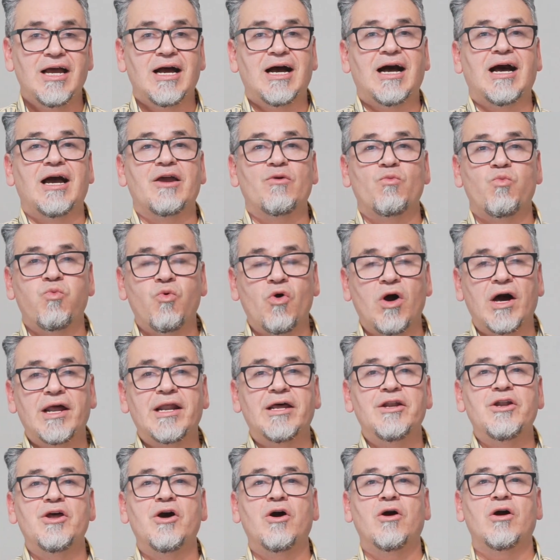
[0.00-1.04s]
I want to
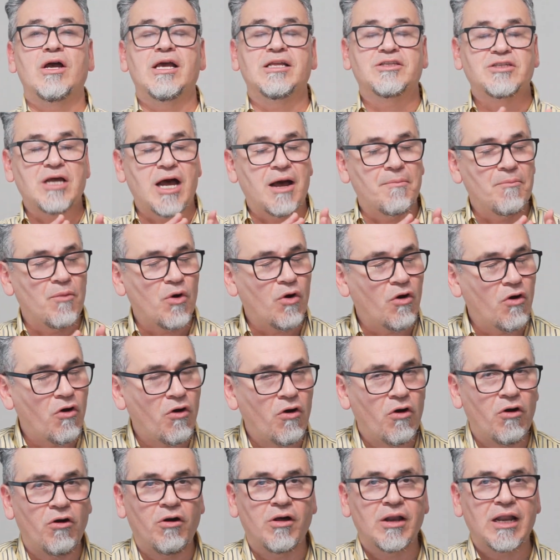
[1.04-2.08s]
know I'm
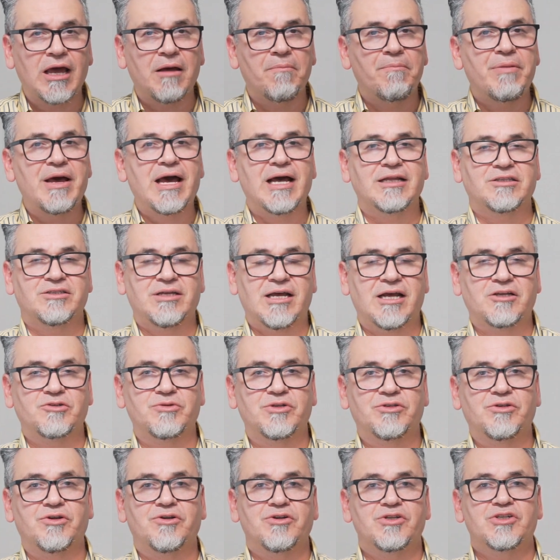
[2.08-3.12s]
all about tax
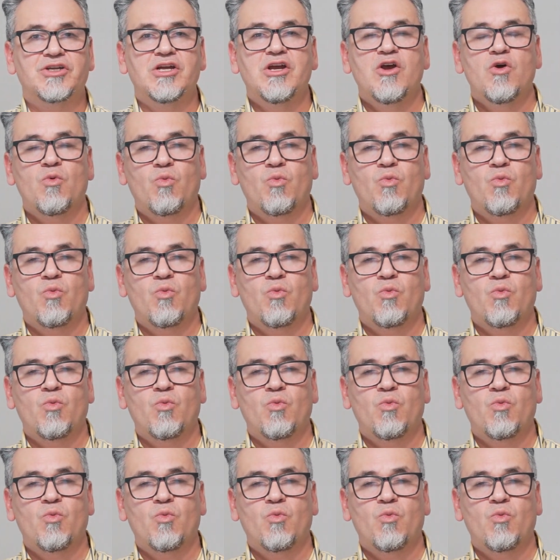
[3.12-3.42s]
returns.